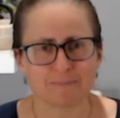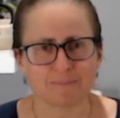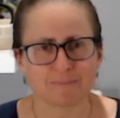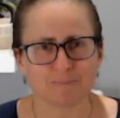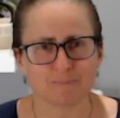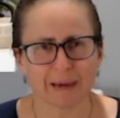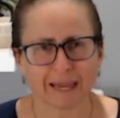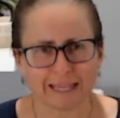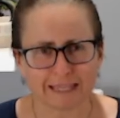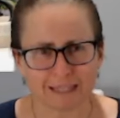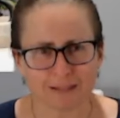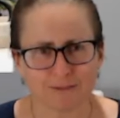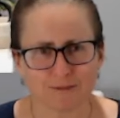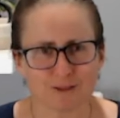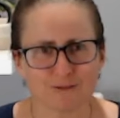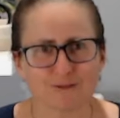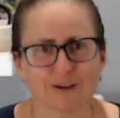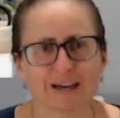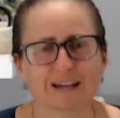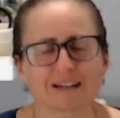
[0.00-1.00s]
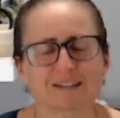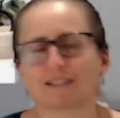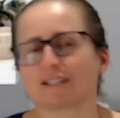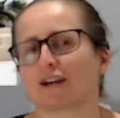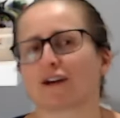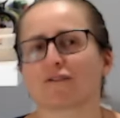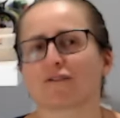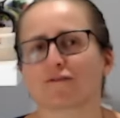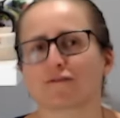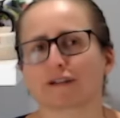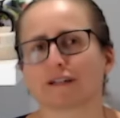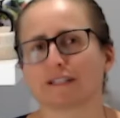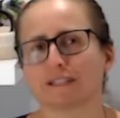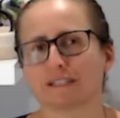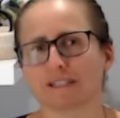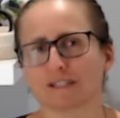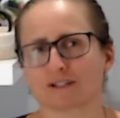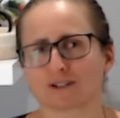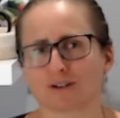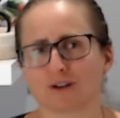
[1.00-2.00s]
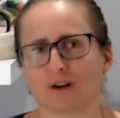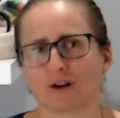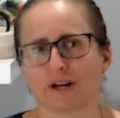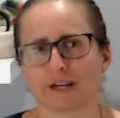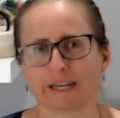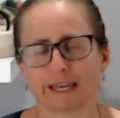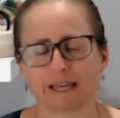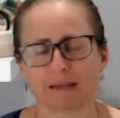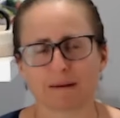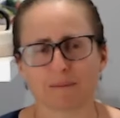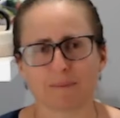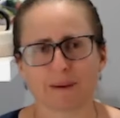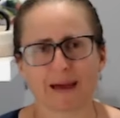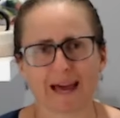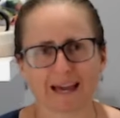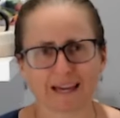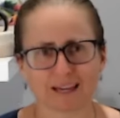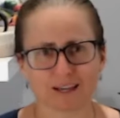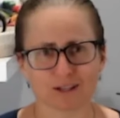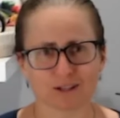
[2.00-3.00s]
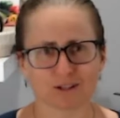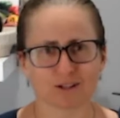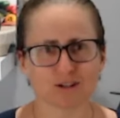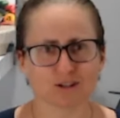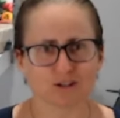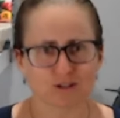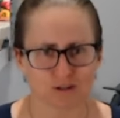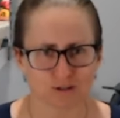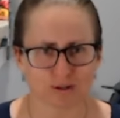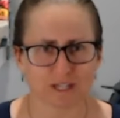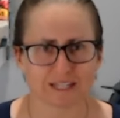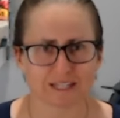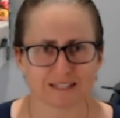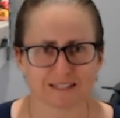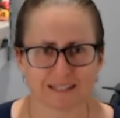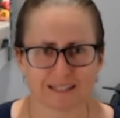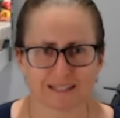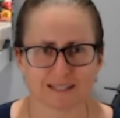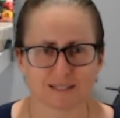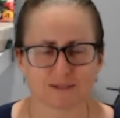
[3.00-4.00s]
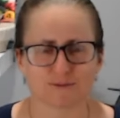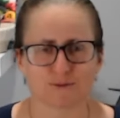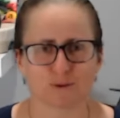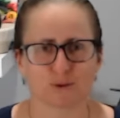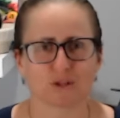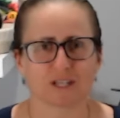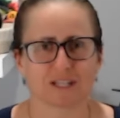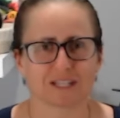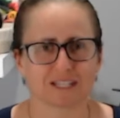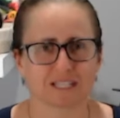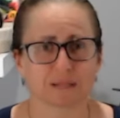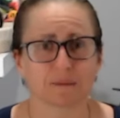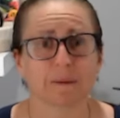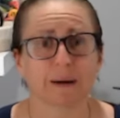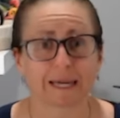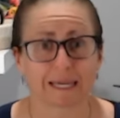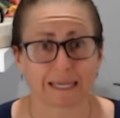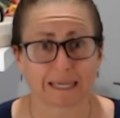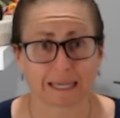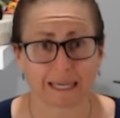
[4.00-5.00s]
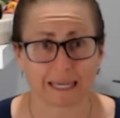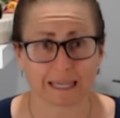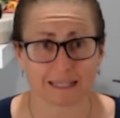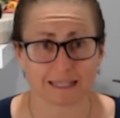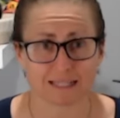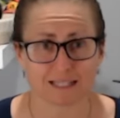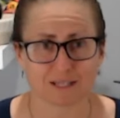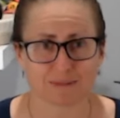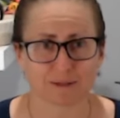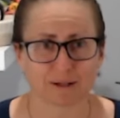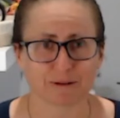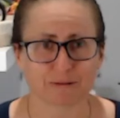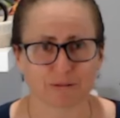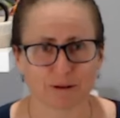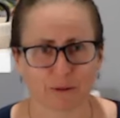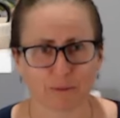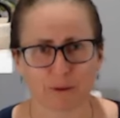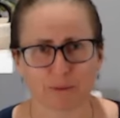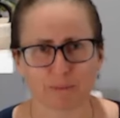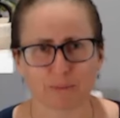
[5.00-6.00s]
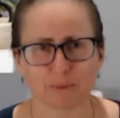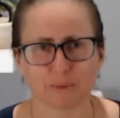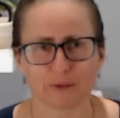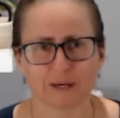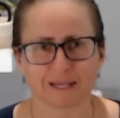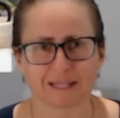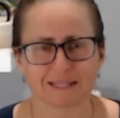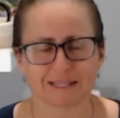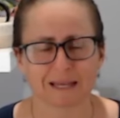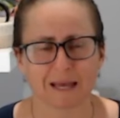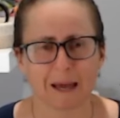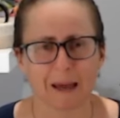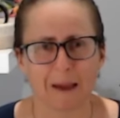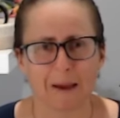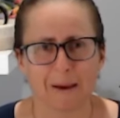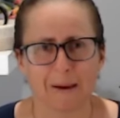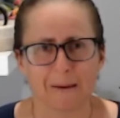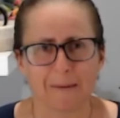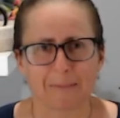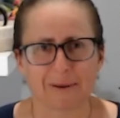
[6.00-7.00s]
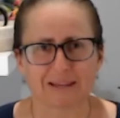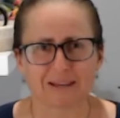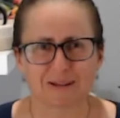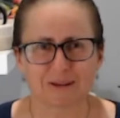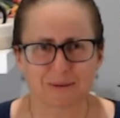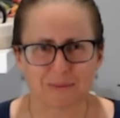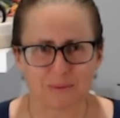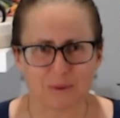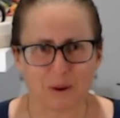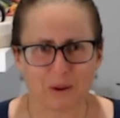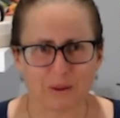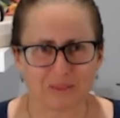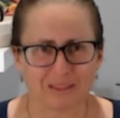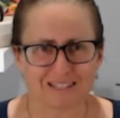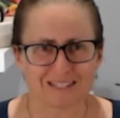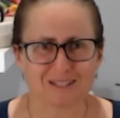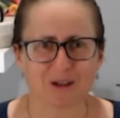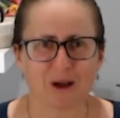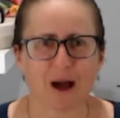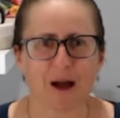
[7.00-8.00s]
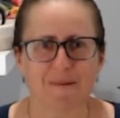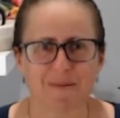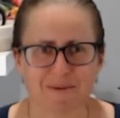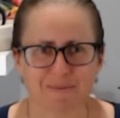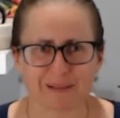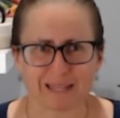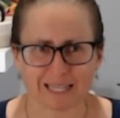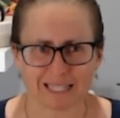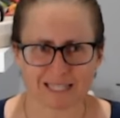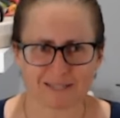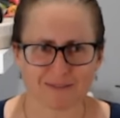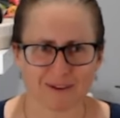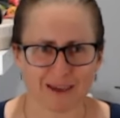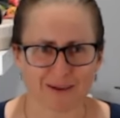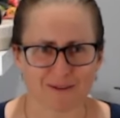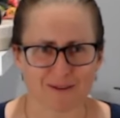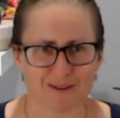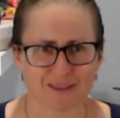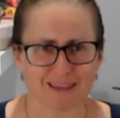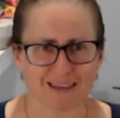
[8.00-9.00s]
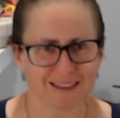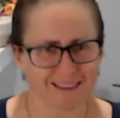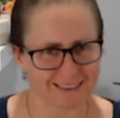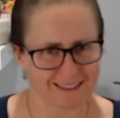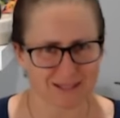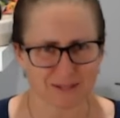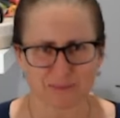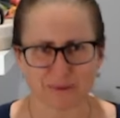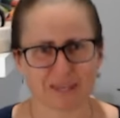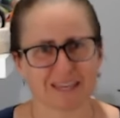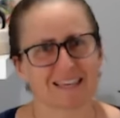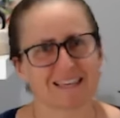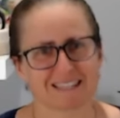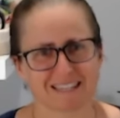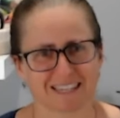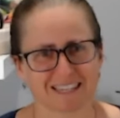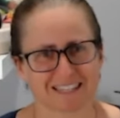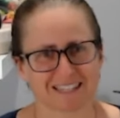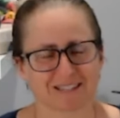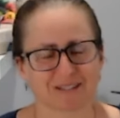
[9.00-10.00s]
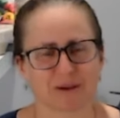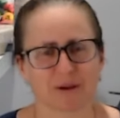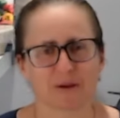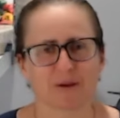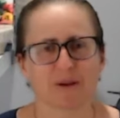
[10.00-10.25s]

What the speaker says: mainly for the fact that I really try and pack nutrient-dense food into my kids, into my growing boys. But you know what? There's a time and a place for everything. This week is it. So